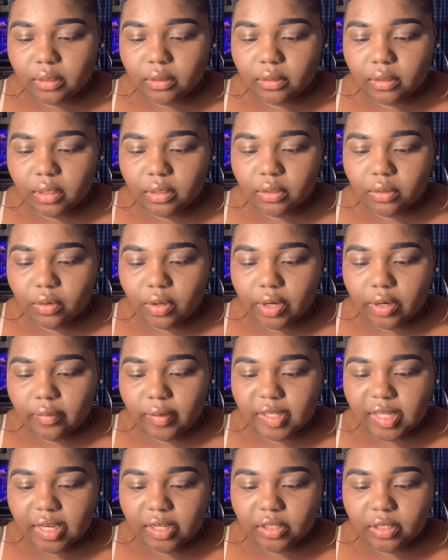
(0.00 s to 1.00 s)
It's gonna
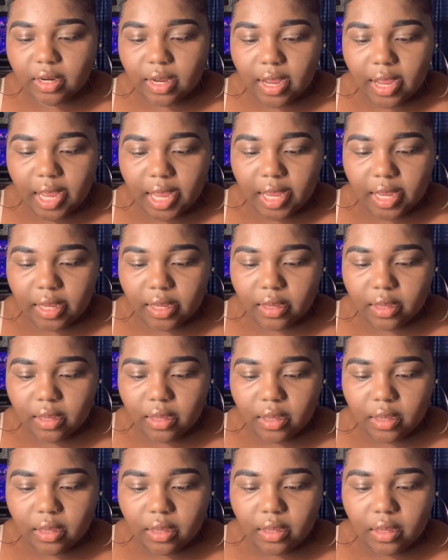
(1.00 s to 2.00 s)
irritate your eye
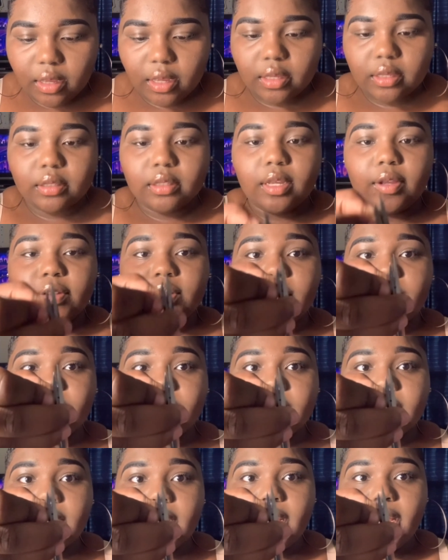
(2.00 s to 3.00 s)
and stuff. So I'm
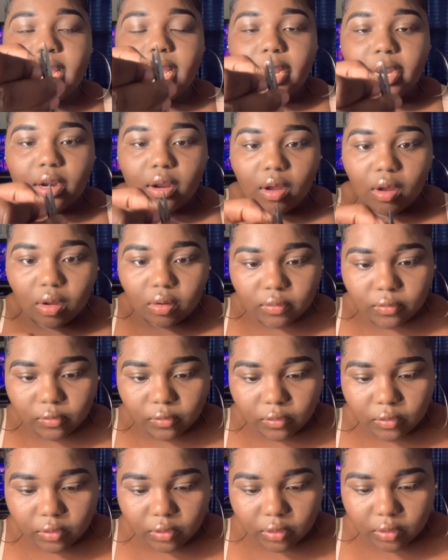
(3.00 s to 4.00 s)
just cutting off
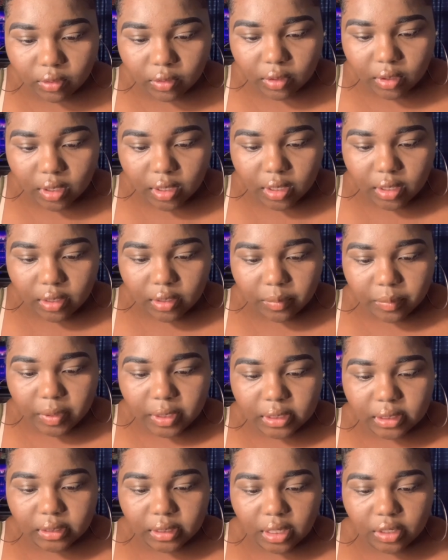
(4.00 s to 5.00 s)
the
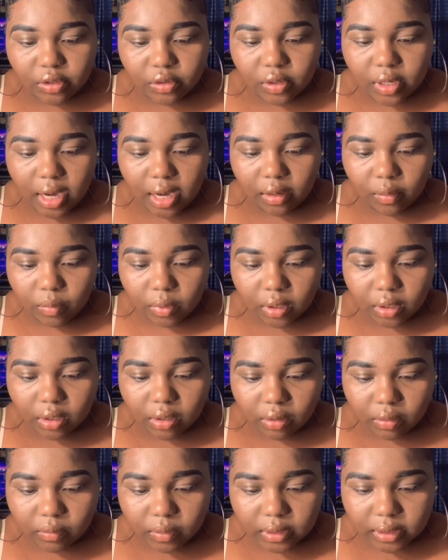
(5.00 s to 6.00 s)
pieces, and you kind of want to
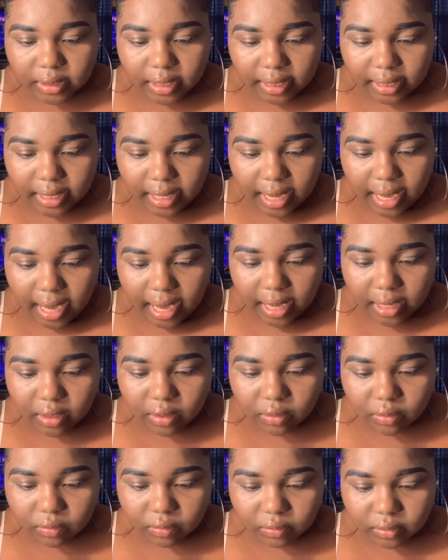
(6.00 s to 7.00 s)
go into like an
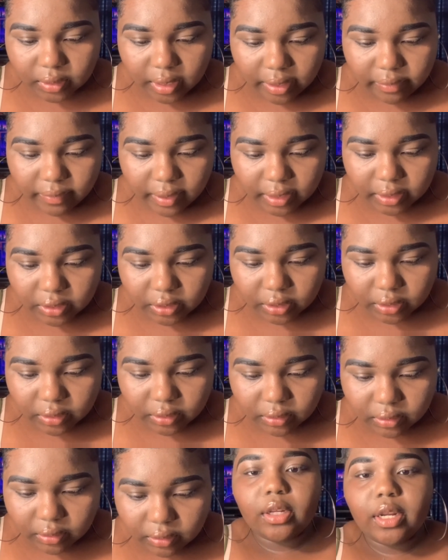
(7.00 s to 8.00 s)
angled direction
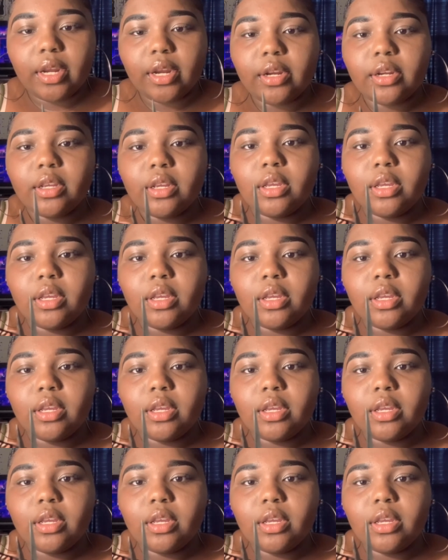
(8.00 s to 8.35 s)
there.